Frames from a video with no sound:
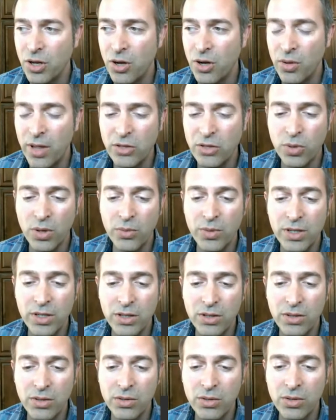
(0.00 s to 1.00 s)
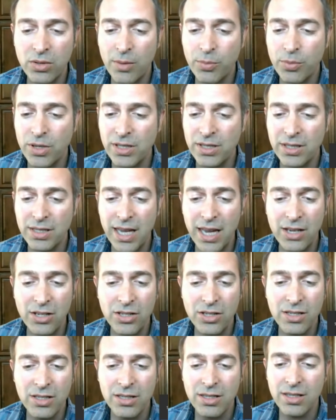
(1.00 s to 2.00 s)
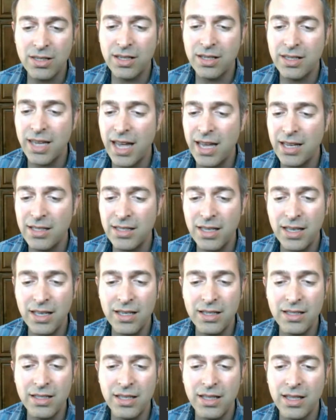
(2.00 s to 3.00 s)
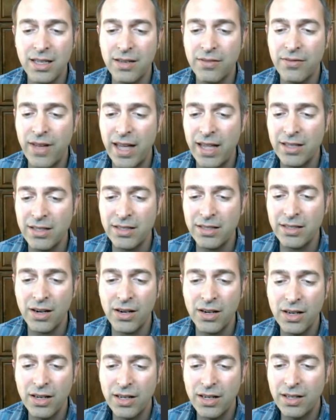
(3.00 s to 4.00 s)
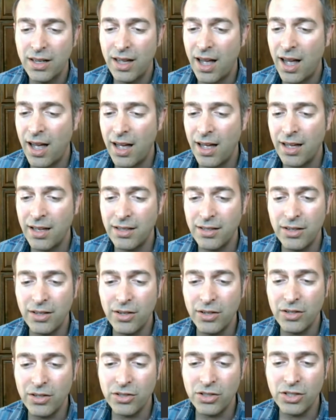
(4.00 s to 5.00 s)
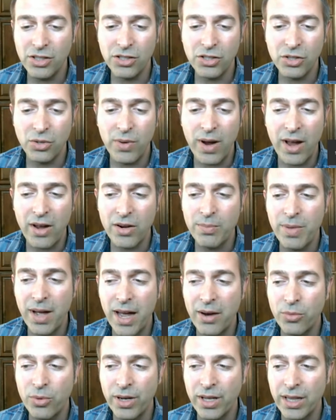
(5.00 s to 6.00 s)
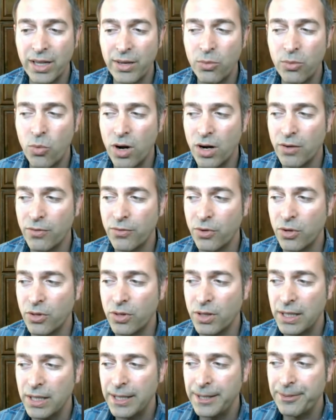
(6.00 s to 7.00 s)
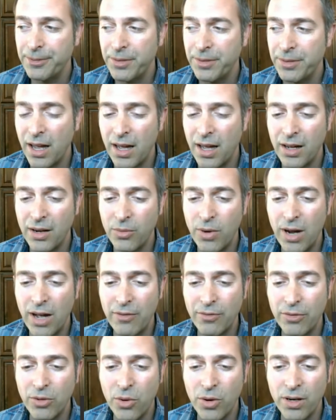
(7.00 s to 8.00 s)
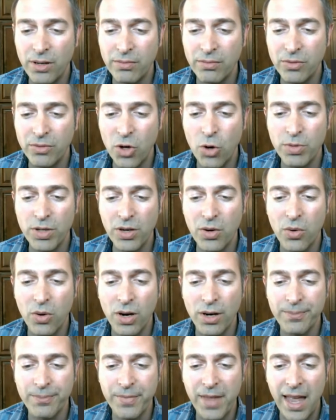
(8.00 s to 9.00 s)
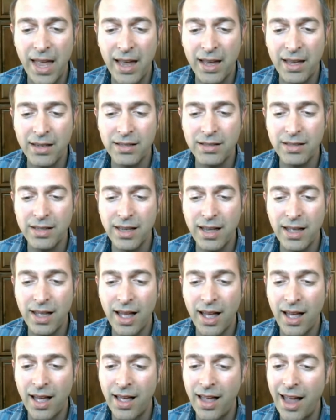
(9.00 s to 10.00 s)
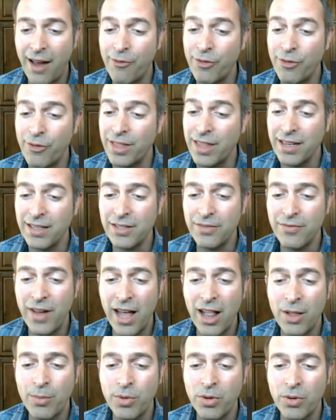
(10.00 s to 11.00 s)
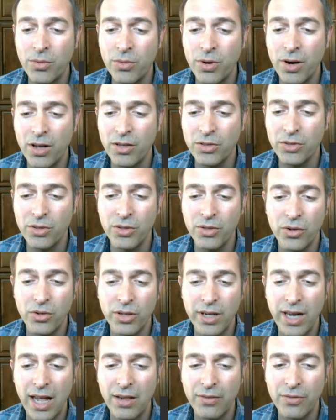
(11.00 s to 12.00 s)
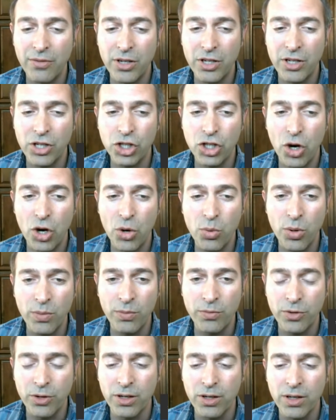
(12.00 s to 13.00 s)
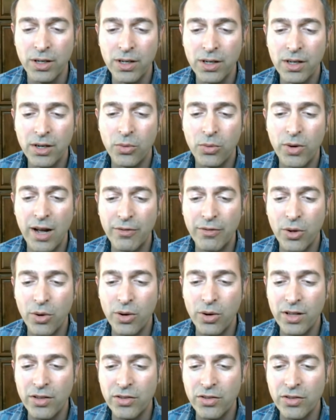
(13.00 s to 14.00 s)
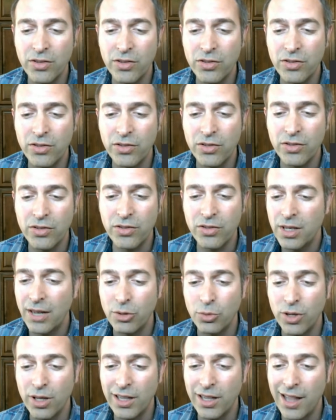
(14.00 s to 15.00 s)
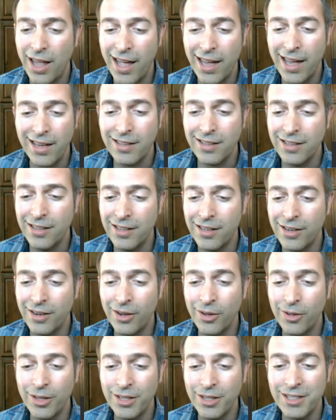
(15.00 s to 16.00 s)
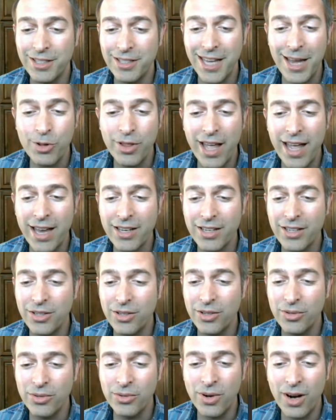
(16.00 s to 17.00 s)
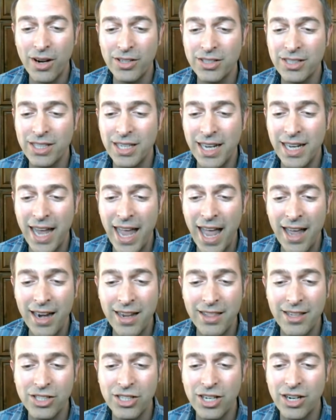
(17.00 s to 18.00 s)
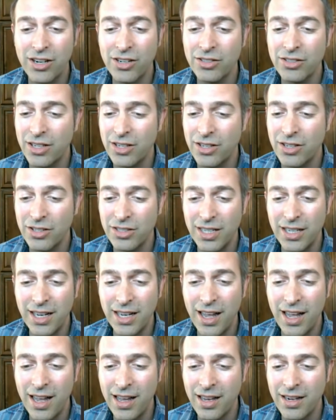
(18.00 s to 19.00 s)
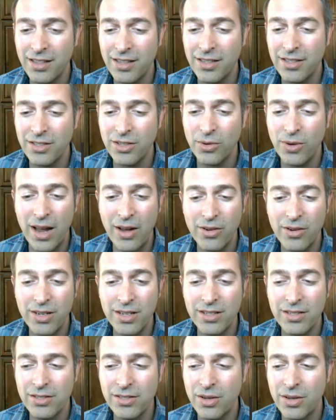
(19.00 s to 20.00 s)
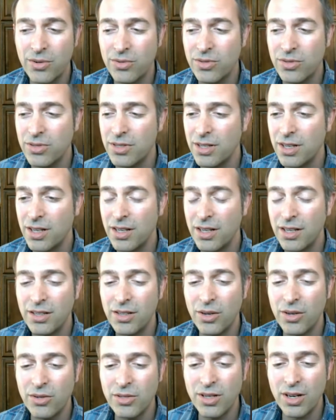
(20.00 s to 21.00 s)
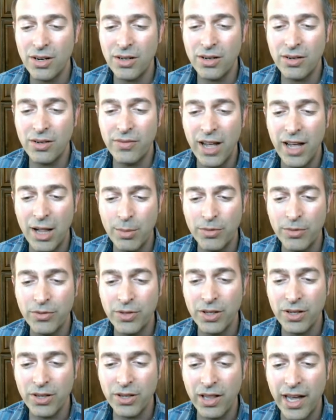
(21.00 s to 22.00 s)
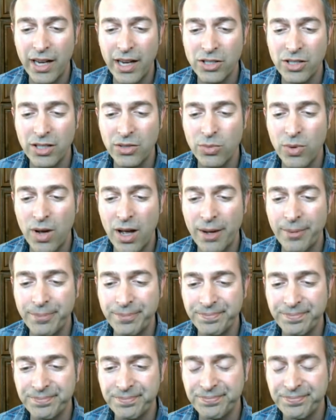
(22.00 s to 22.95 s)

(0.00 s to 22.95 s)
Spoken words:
So that's where we do our presentations and the tastings, and the events are, you're just surrounded by really wonderful Ralph Lauren home decor, and everything is available. We're also a Northern California showroom for Ralph Lauren. So if you really like, the table that you are sitting at and the chairs that you're sitting on and the surroundings, those are available for your collection as well.